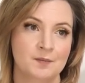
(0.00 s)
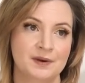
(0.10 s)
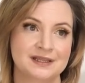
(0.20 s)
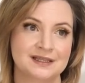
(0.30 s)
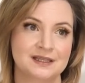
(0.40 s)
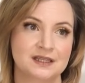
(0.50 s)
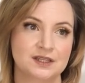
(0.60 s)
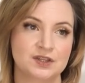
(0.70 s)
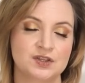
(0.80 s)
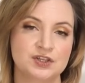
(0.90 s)
But
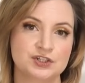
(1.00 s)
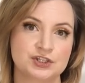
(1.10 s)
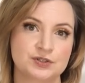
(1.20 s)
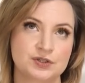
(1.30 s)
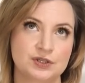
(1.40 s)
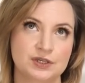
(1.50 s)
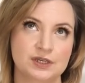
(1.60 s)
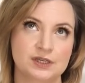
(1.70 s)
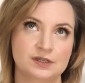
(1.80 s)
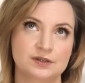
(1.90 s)
the, sh
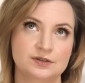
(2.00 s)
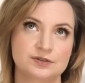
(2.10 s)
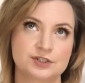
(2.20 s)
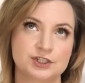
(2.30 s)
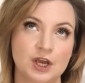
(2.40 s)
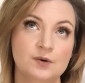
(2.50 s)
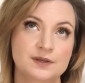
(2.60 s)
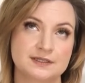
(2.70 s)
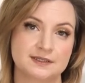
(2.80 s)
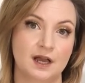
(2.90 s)
the show
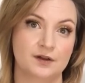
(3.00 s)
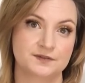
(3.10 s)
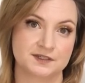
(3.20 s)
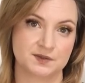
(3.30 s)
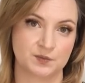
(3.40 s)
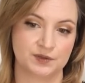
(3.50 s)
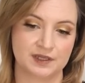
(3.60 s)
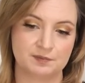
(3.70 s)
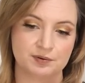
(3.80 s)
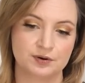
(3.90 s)
itself doesn't
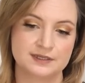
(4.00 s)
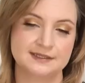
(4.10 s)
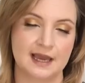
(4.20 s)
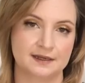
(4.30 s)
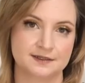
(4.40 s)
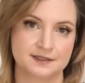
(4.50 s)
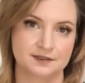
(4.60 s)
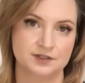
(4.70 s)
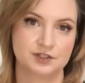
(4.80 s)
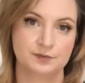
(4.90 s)
really present
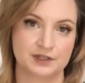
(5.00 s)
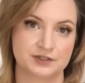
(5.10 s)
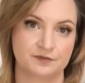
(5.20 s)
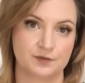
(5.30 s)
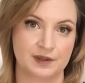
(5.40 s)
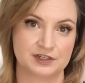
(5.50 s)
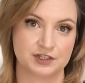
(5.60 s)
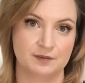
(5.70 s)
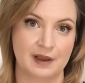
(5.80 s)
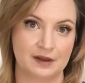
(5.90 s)
too much
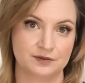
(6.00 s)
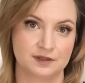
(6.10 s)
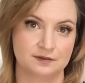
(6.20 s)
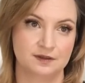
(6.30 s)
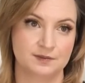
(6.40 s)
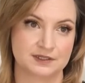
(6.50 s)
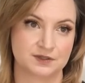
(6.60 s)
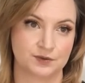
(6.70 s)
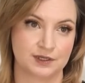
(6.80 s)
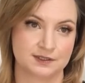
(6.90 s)
information about the
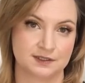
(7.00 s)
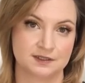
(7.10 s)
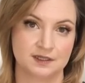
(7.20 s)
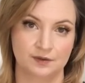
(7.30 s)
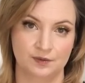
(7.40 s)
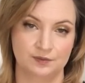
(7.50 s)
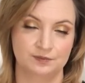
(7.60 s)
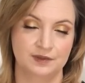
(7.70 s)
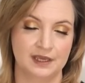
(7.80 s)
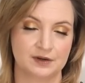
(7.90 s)
mysteries until
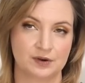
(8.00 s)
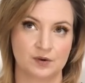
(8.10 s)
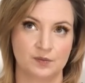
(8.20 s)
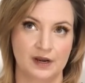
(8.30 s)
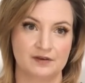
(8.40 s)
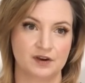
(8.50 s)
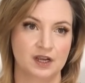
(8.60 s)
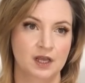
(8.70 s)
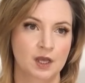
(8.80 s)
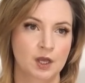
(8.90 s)
later or whatever